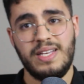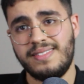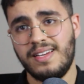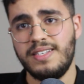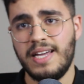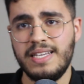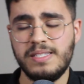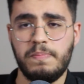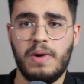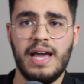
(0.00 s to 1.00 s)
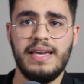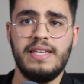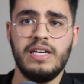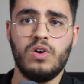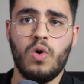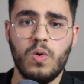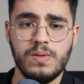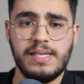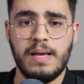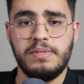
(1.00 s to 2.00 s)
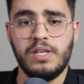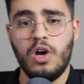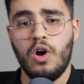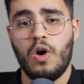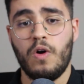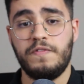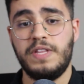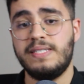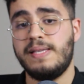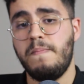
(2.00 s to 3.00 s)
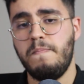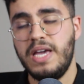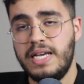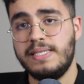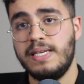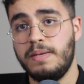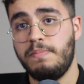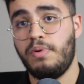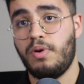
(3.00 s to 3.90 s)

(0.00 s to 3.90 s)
let's start guys by the concept of this amazing